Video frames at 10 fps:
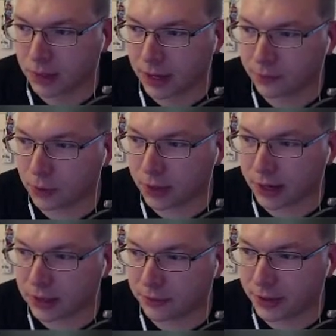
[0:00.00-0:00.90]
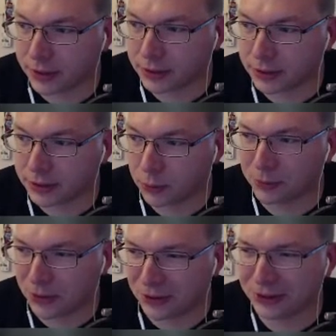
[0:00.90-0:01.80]
F1 activates the
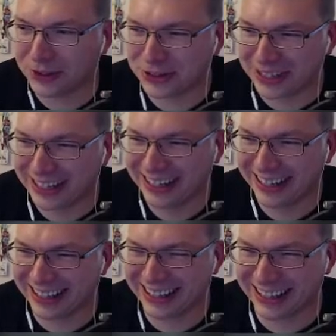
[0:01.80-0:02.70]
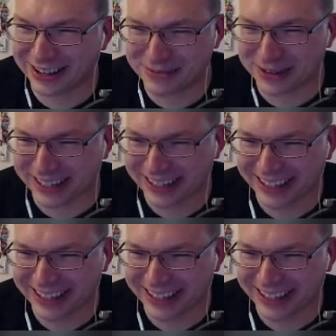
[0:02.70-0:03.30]
wormhole engine. It could be.